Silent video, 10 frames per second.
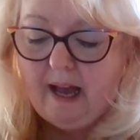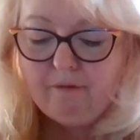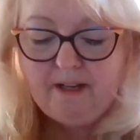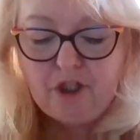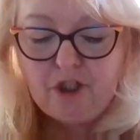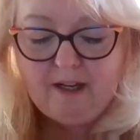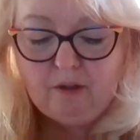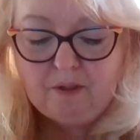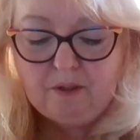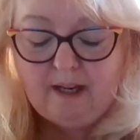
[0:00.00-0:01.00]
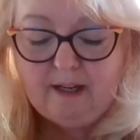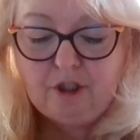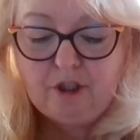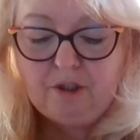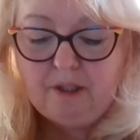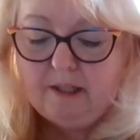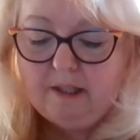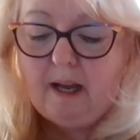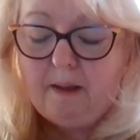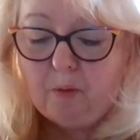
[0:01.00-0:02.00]
I reached out,
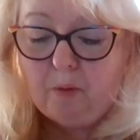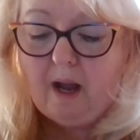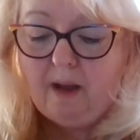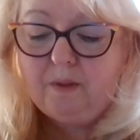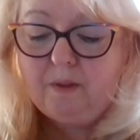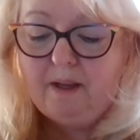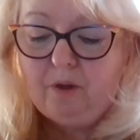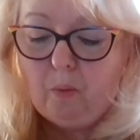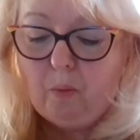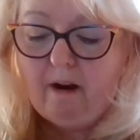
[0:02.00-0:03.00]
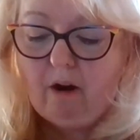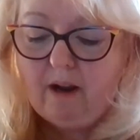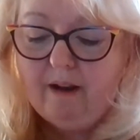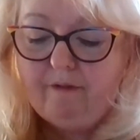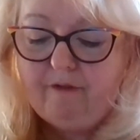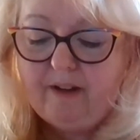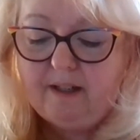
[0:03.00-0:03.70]
I was made aware of